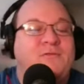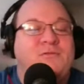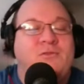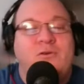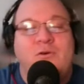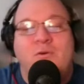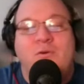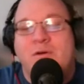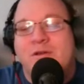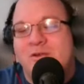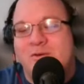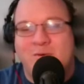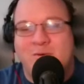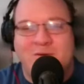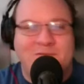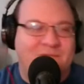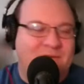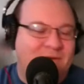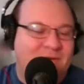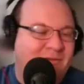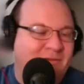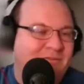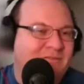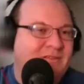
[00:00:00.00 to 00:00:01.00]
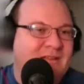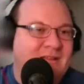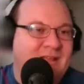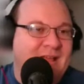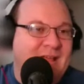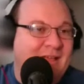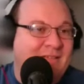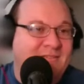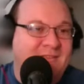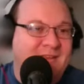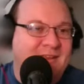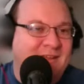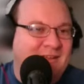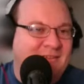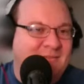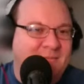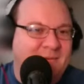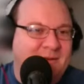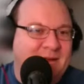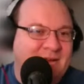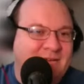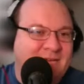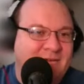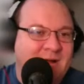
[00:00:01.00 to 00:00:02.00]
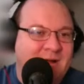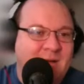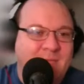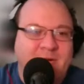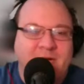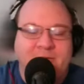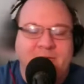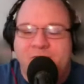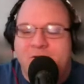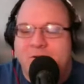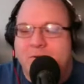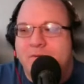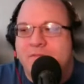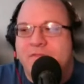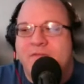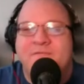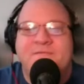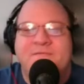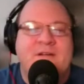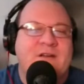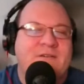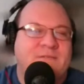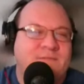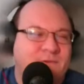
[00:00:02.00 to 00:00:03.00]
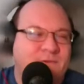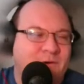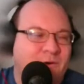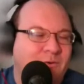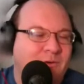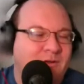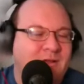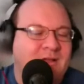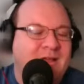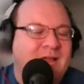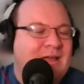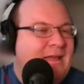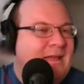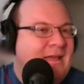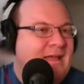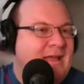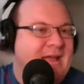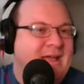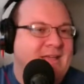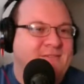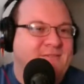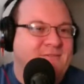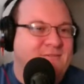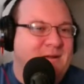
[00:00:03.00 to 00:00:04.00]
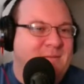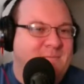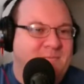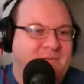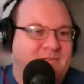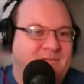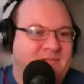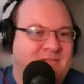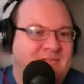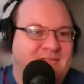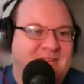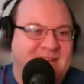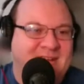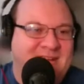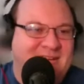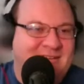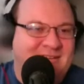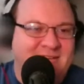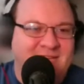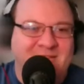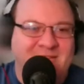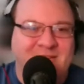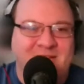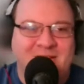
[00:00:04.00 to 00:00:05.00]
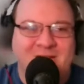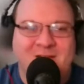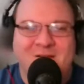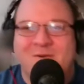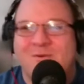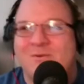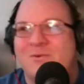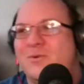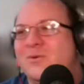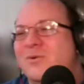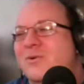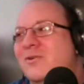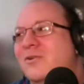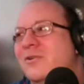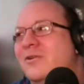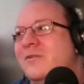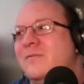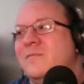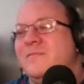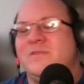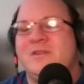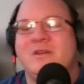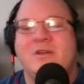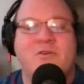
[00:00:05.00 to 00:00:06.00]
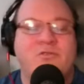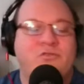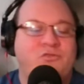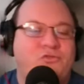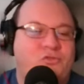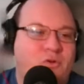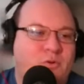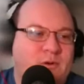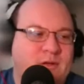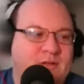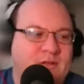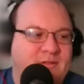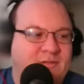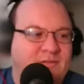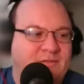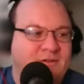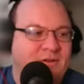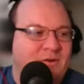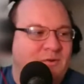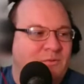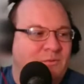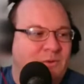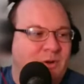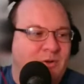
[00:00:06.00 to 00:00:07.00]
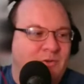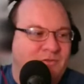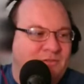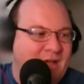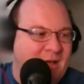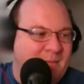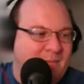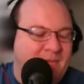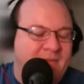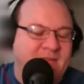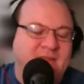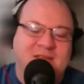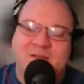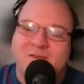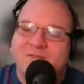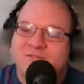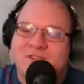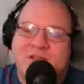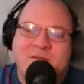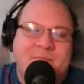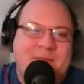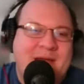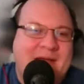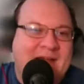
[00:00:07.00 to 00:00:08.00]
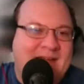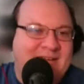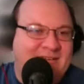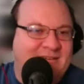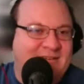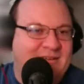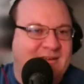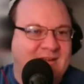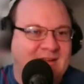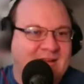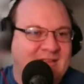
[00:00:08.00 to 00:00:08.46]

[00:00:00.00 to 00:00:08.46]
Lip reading: going to throw in UFOs as an explanation, or I'm going to throw in the fair folk as a representation, or druids rose up and they used their magic